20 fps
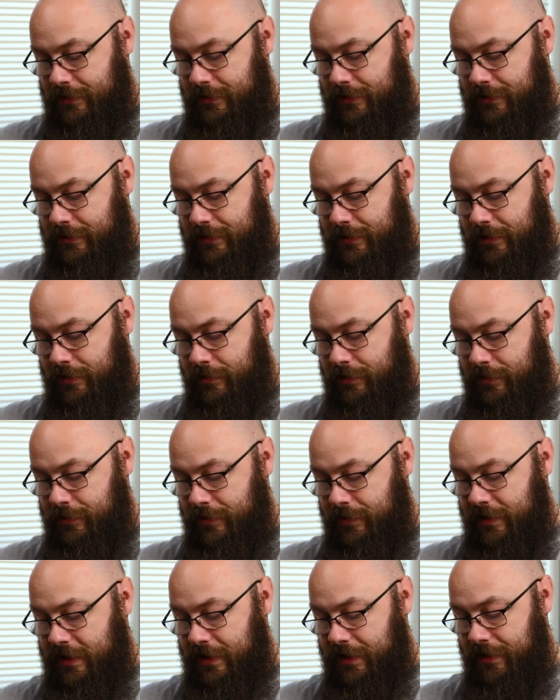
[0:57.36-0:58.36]
I'll show you which way
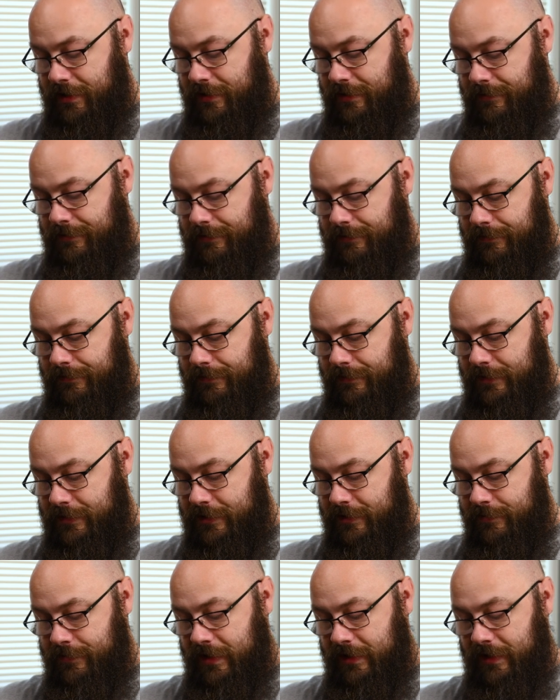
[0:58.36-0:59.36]
we got here.
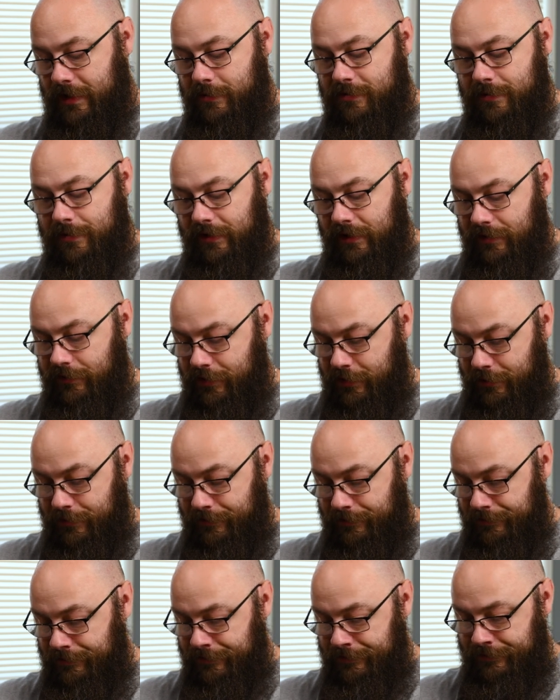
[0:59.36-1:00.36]
So my lamps in my living room.
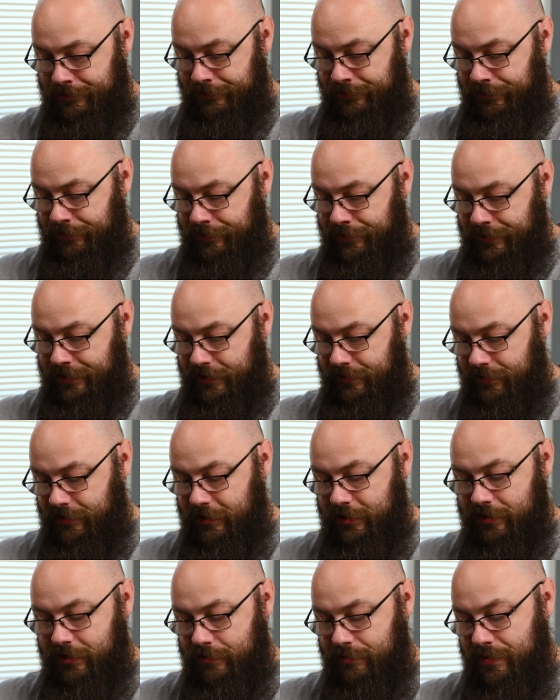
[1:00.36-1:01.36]

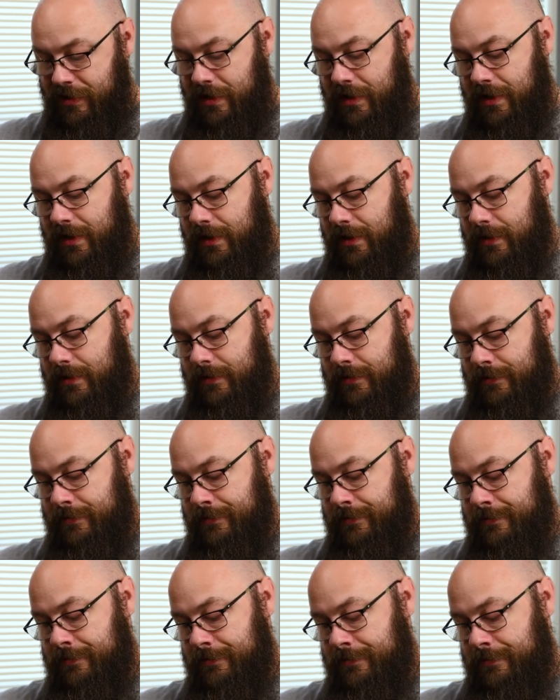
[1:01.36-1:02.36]
This could be
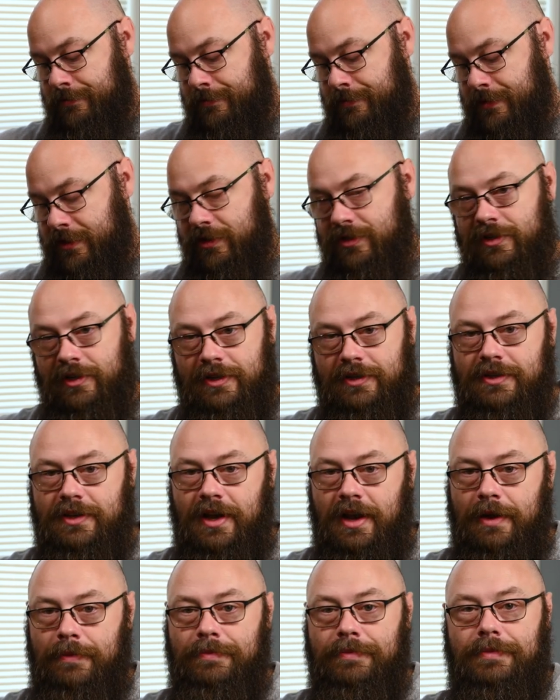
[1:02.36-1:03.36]
a
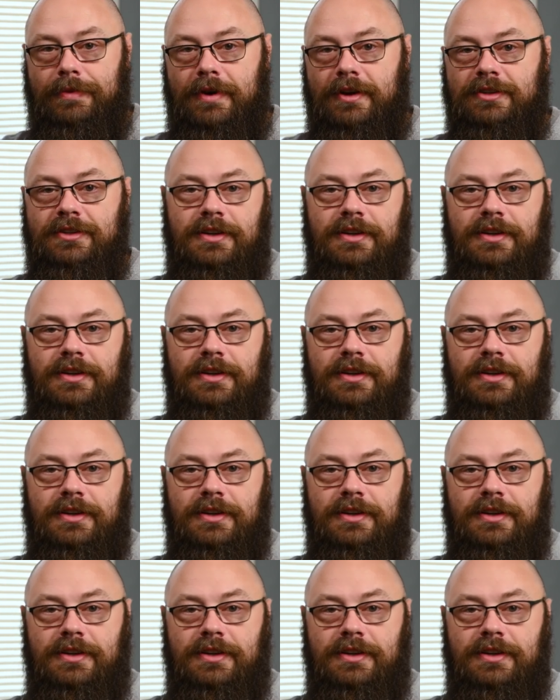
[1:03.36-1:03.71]
cityscape, a